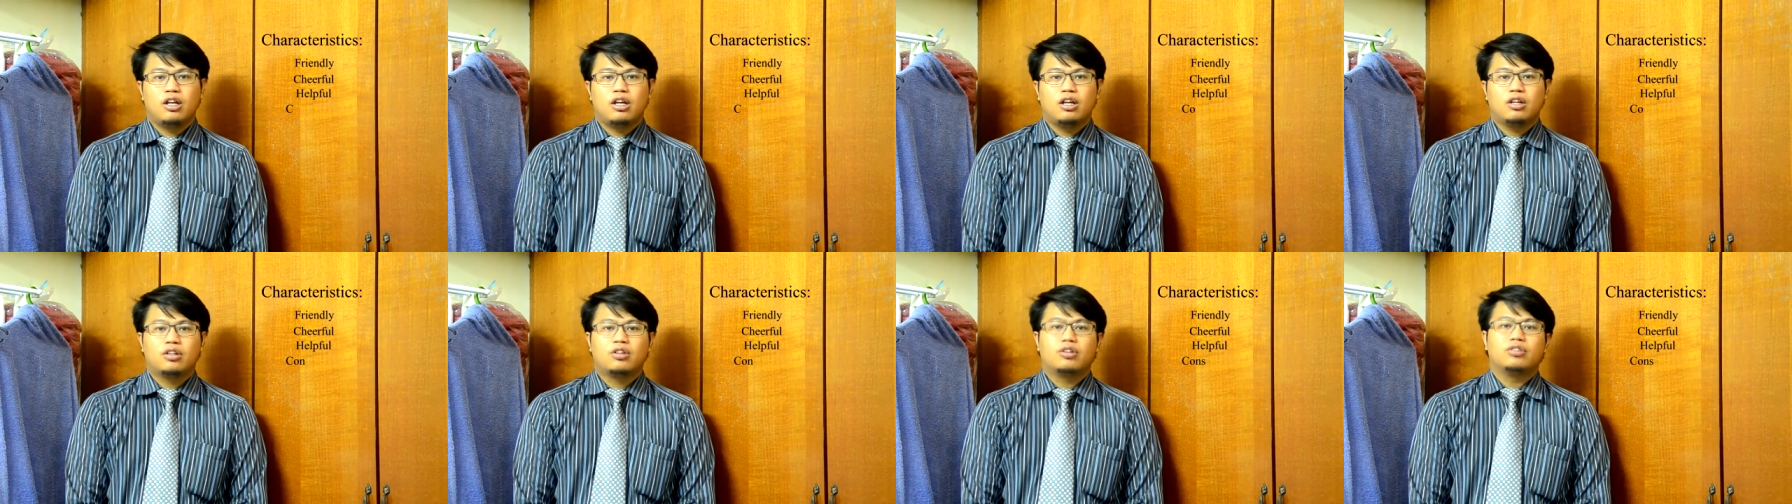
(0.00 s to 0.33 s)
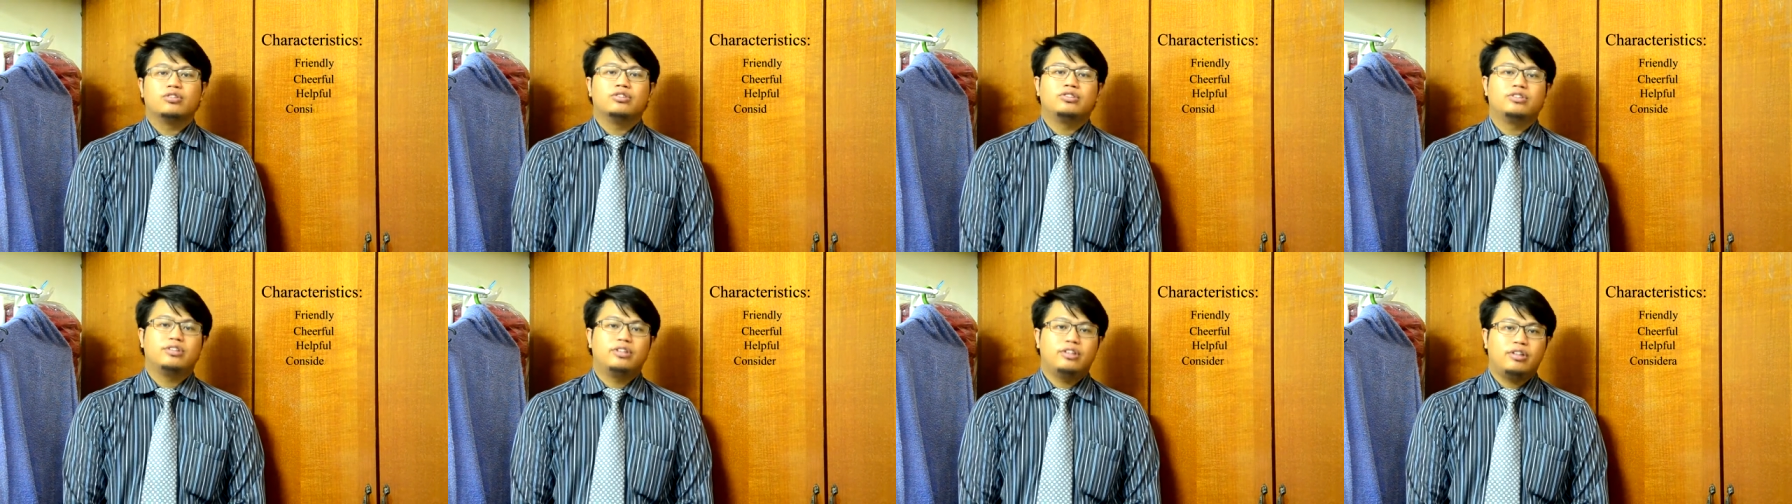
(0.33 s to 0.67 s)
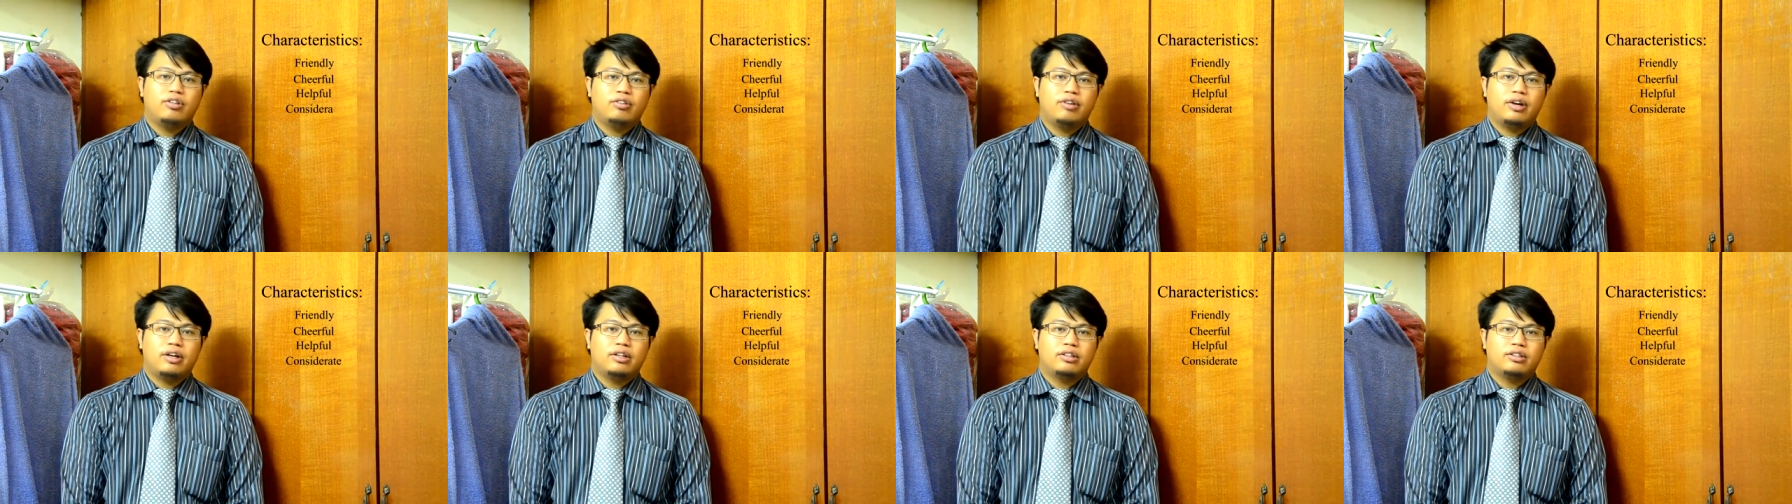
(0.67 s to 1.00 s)

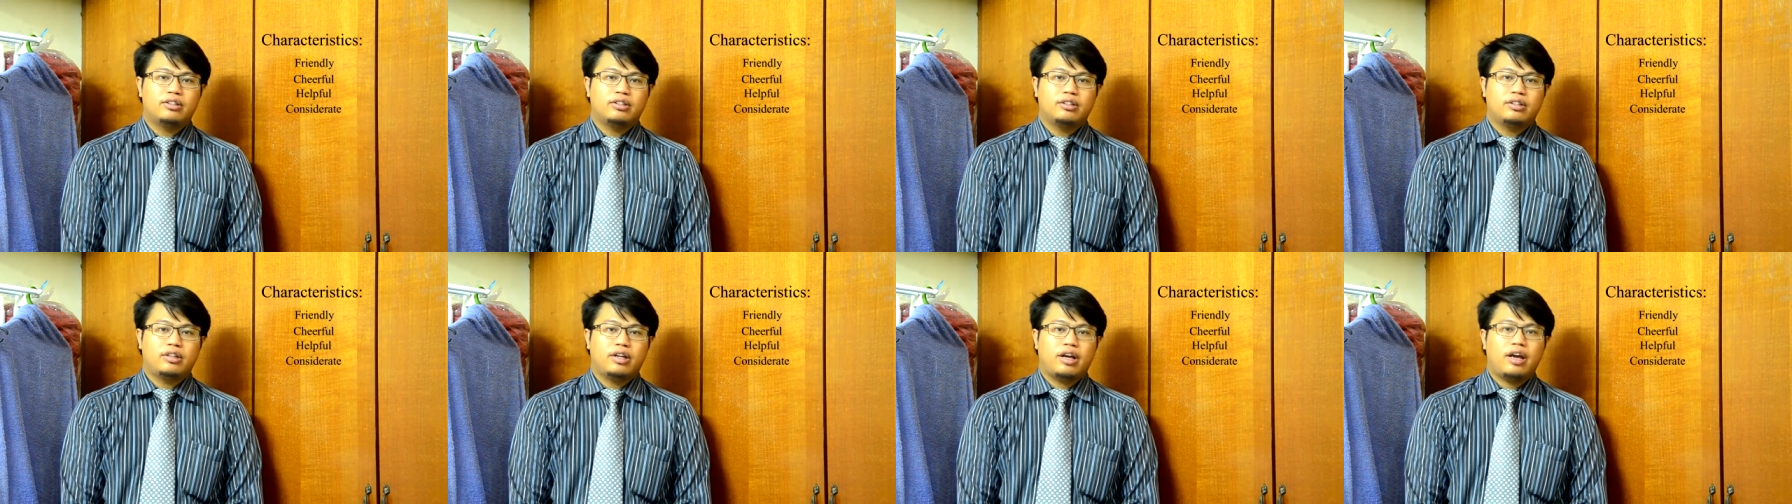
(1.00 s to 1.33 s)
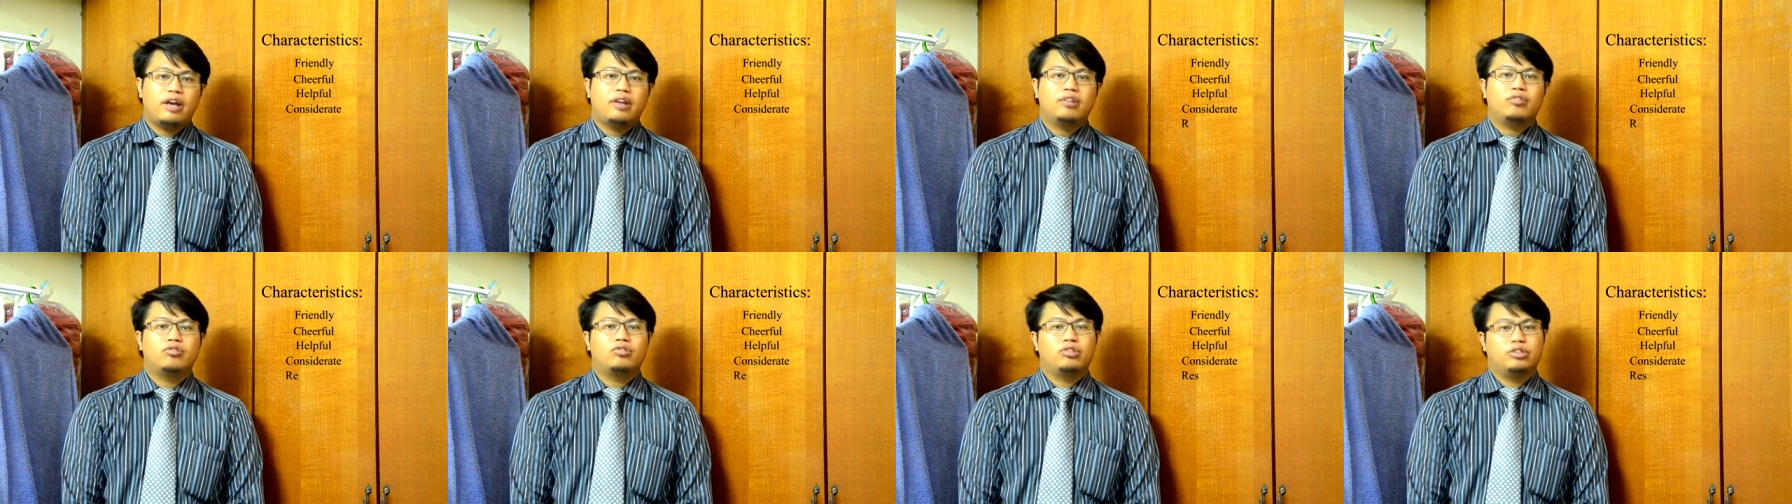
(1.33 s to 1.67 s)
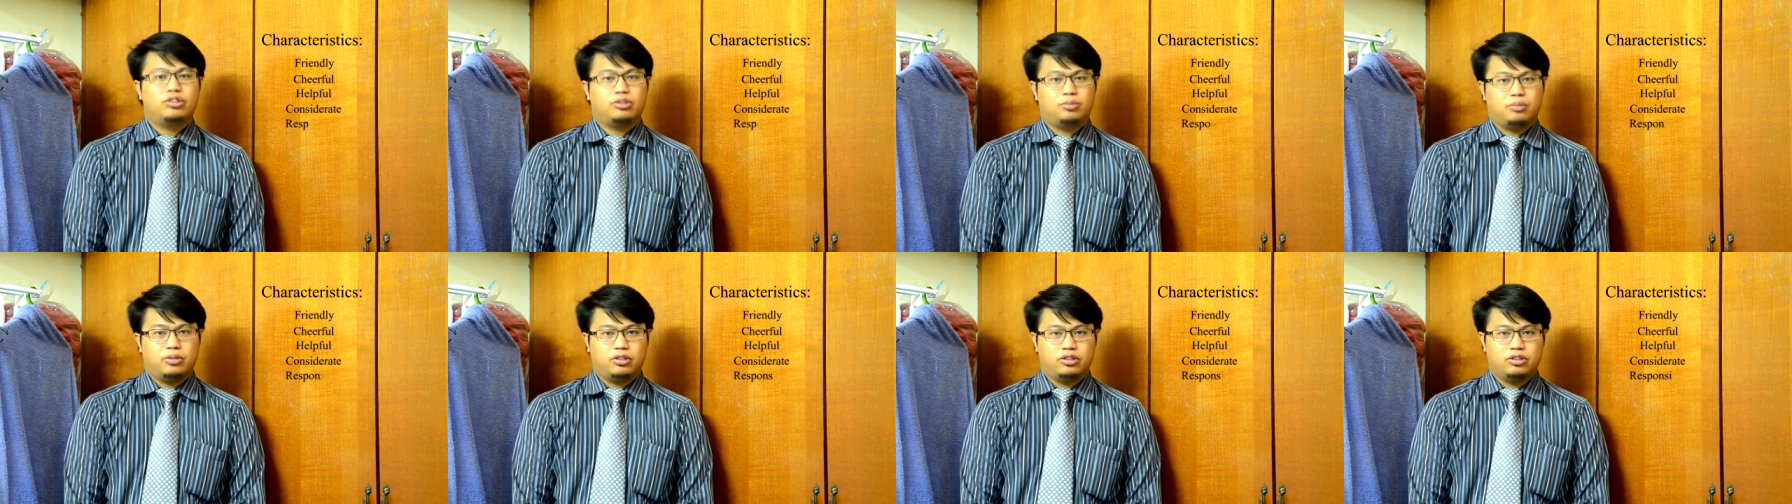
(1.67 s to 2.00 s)
considerate, and
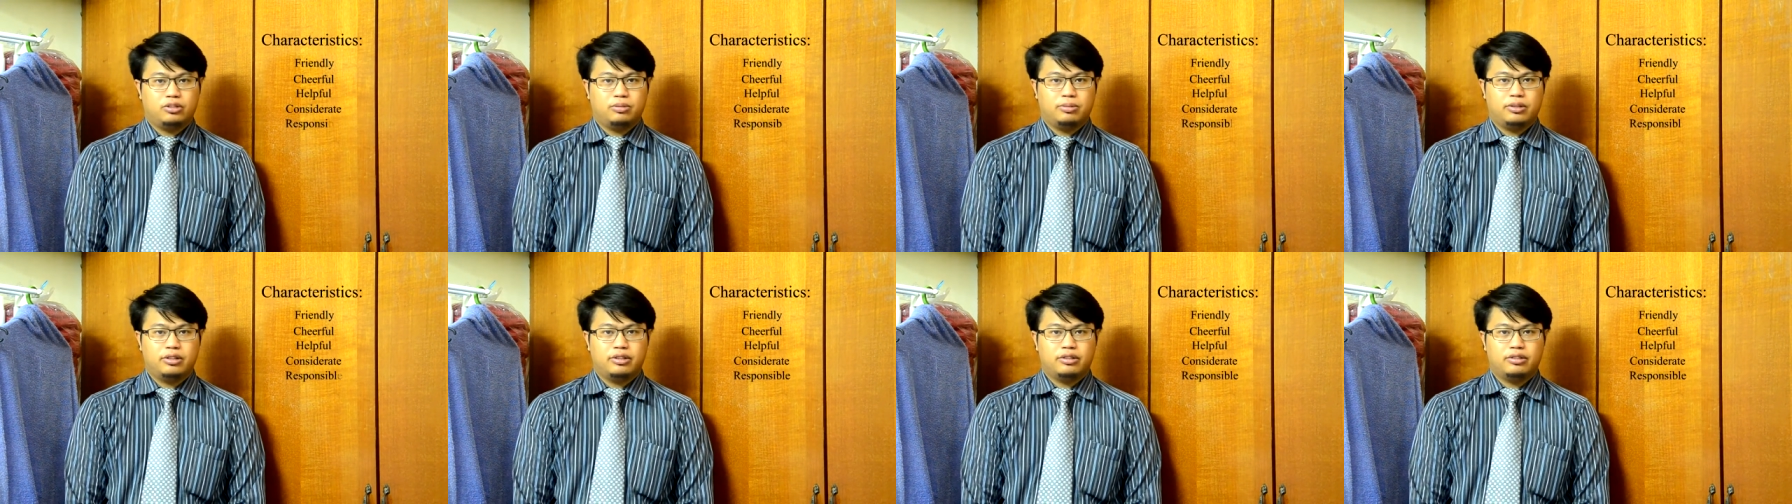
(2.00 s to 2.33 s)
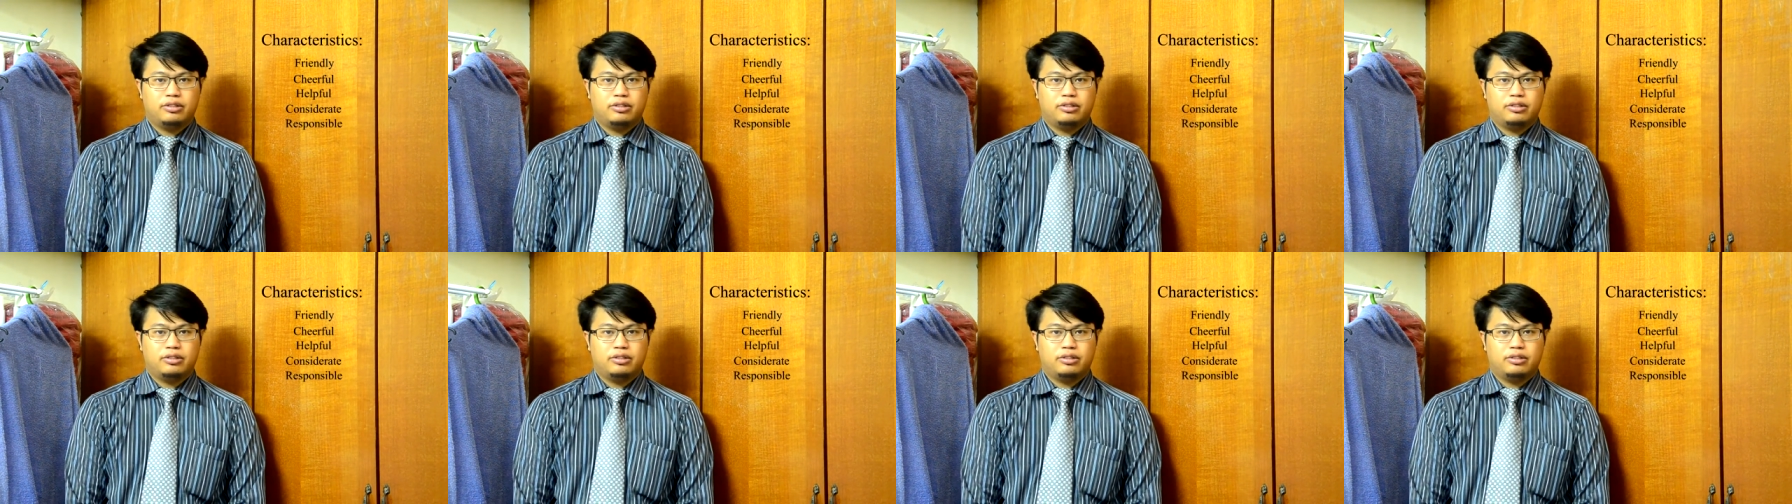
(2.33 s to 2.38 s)
responsible.